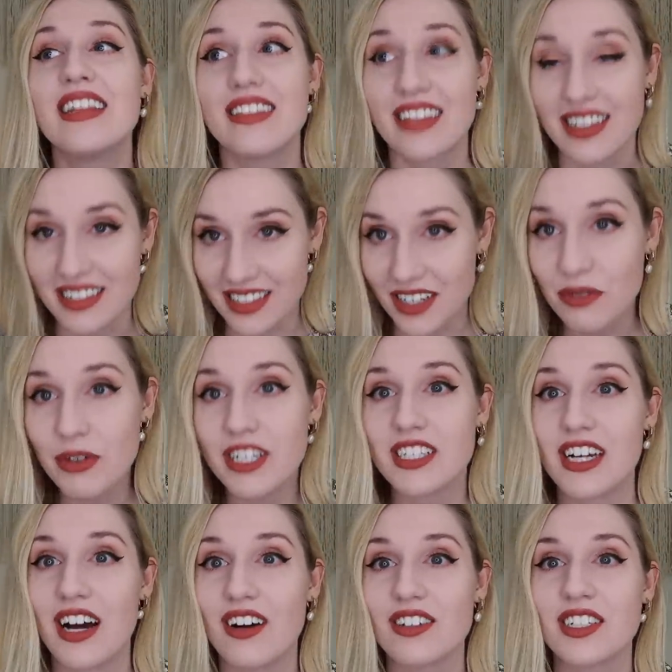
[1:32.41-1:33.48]
They did reach
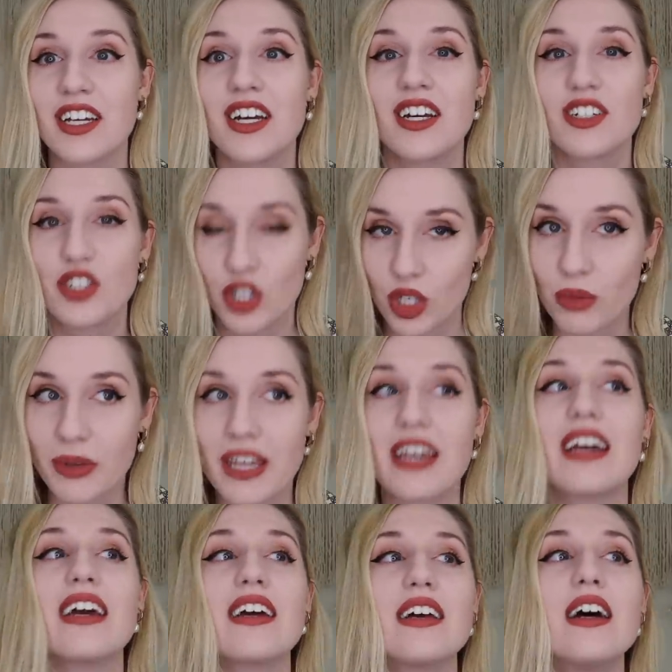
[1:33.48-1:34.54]
out to
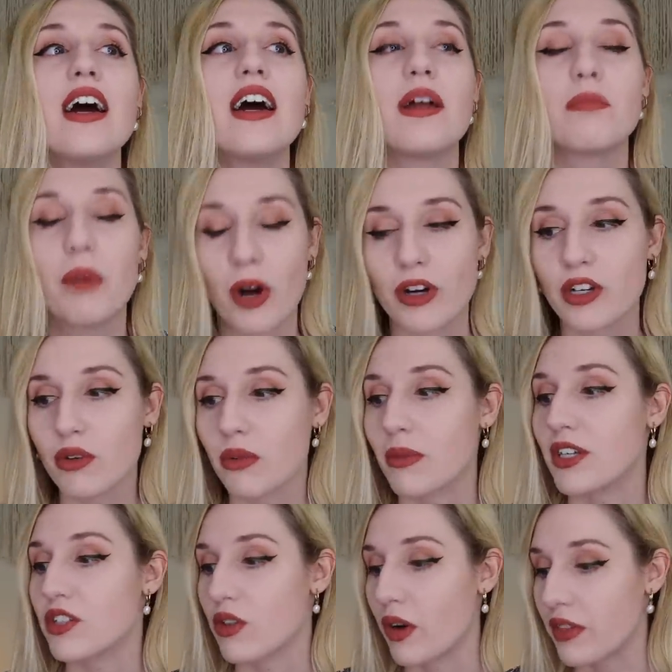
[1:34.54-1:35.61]
me and partner with
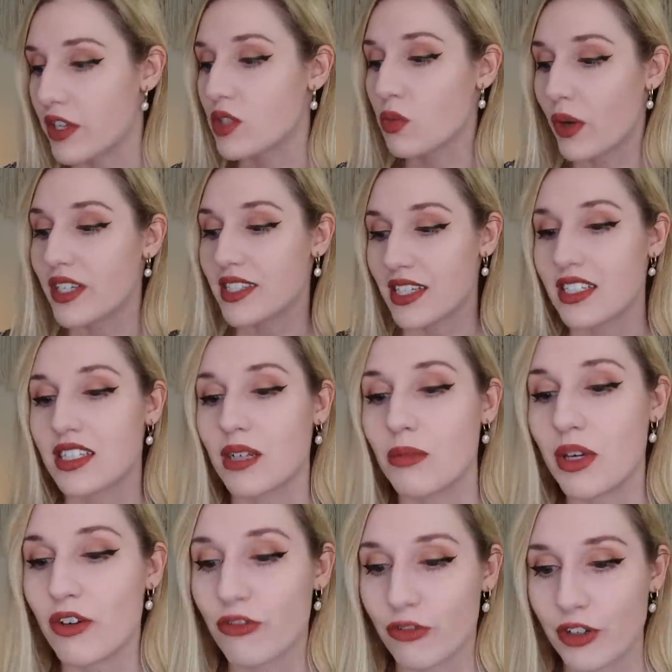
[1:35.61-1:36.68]
me, so this was sent to
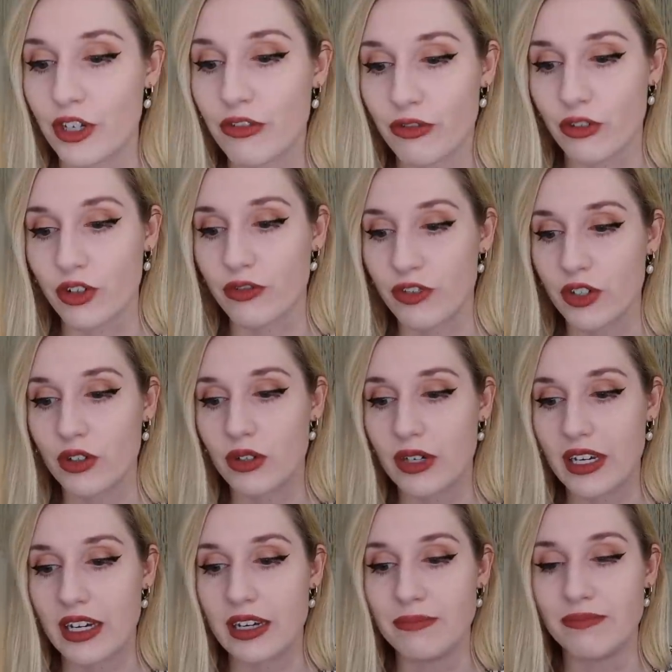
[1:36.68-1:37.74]
me free for review,
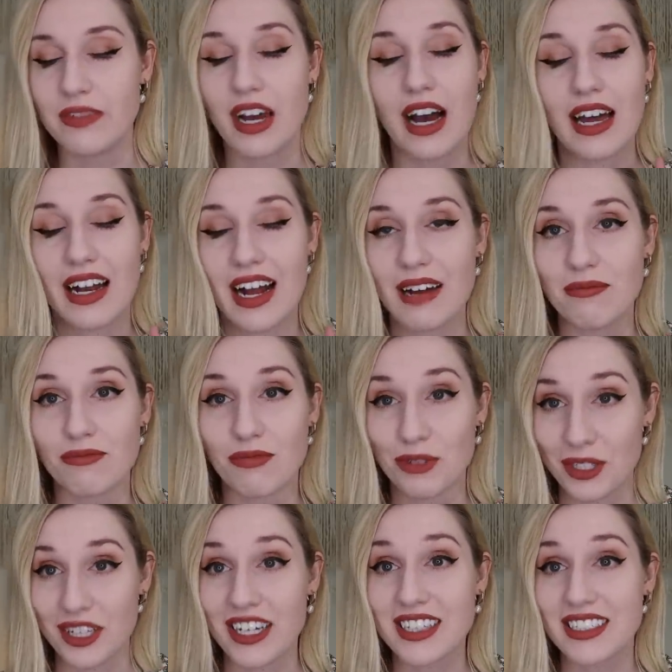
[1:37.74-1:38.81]
and I'm
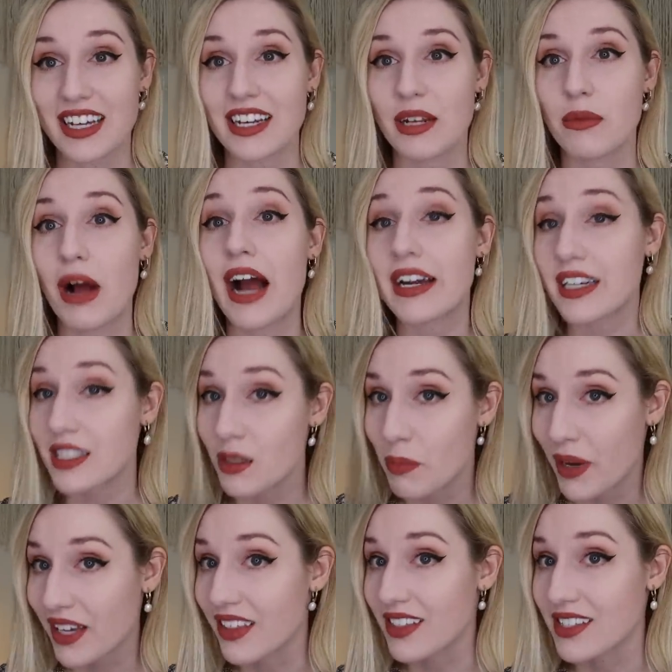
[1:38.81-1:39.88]
really excited. I get to
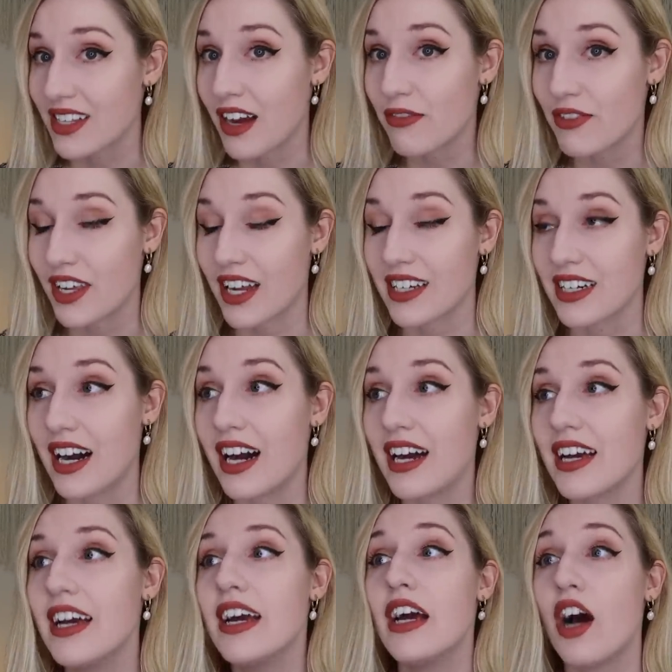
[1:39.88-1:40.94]
pick the stuff that I
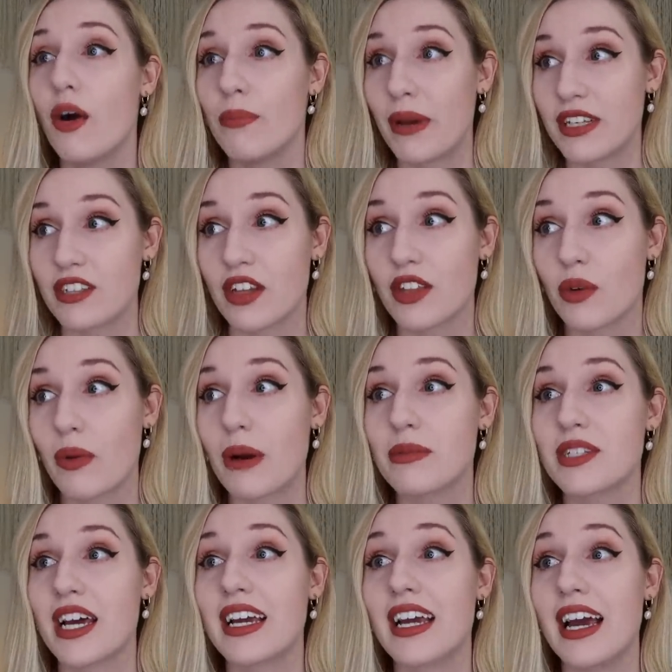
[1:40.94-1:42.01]
got based on their
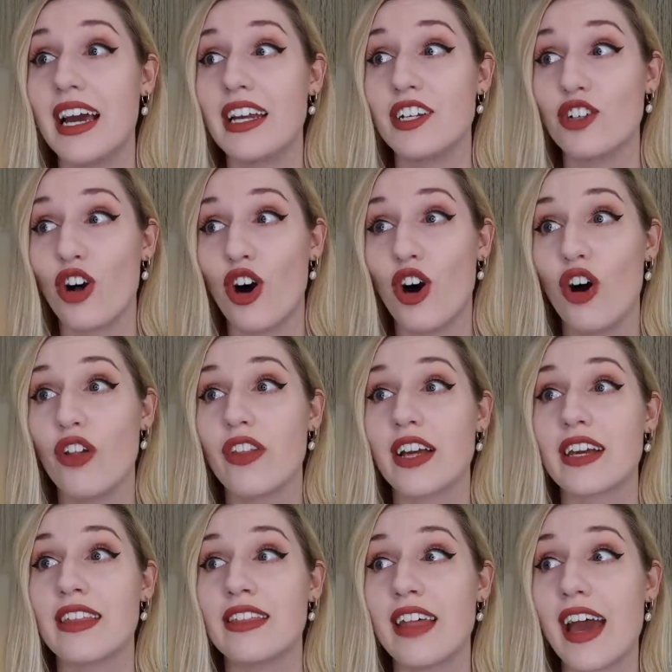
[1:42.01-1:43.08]
website, and y'all,
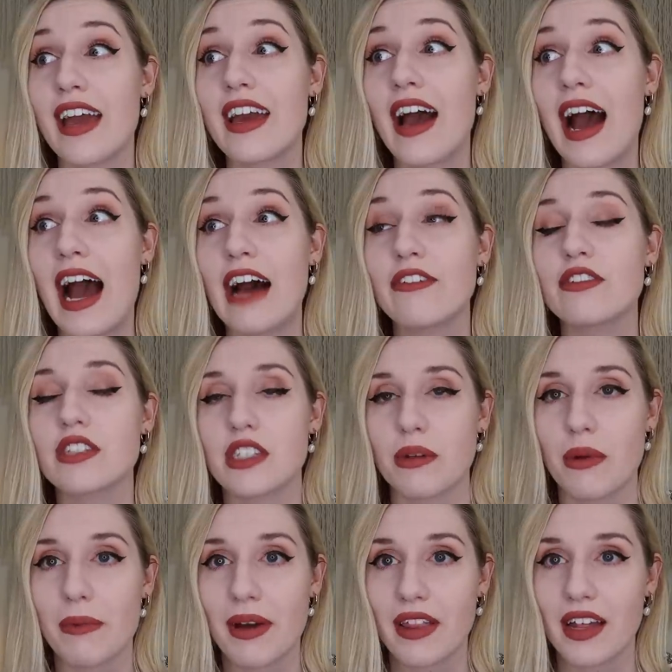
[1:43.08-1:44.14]
like, they have some
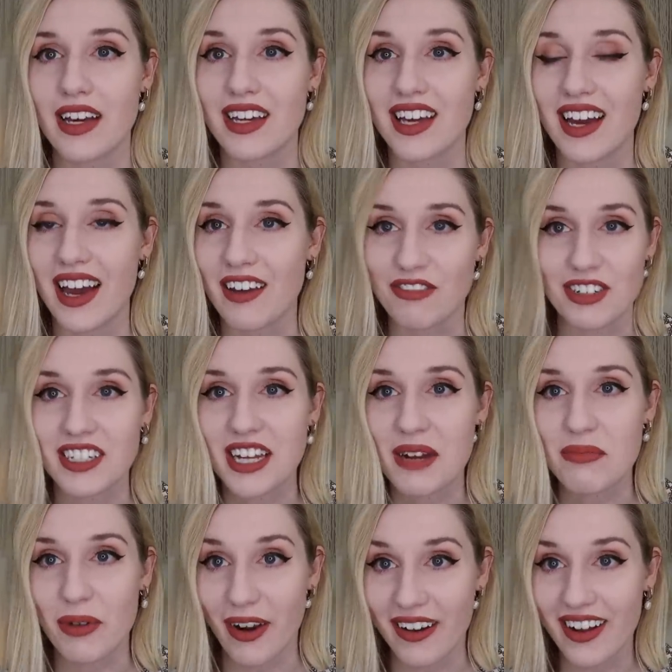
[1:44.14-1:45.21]
of my like everyday
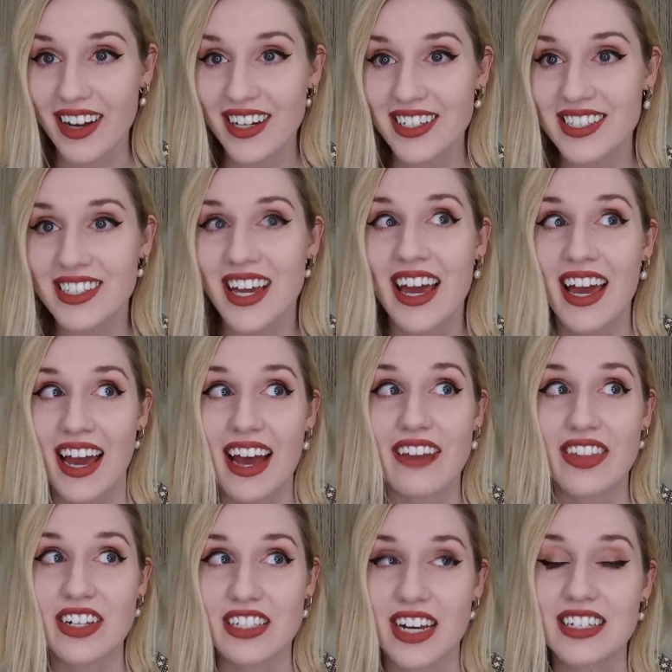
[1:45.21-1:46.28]
products
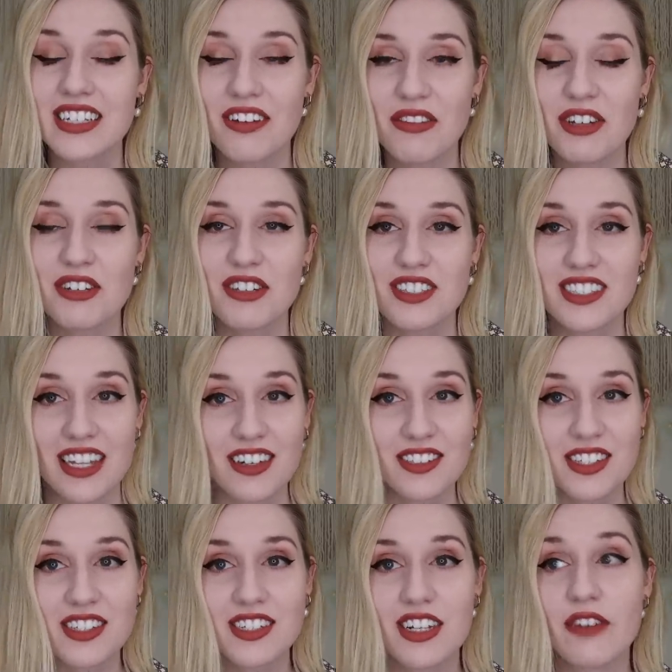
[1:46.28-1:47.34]
and they tend to have like good
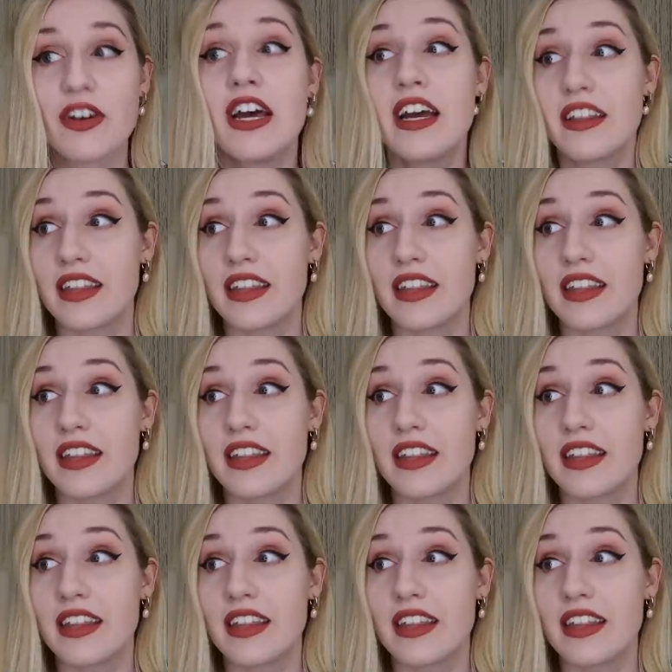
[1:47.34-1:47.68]
sales and stuff.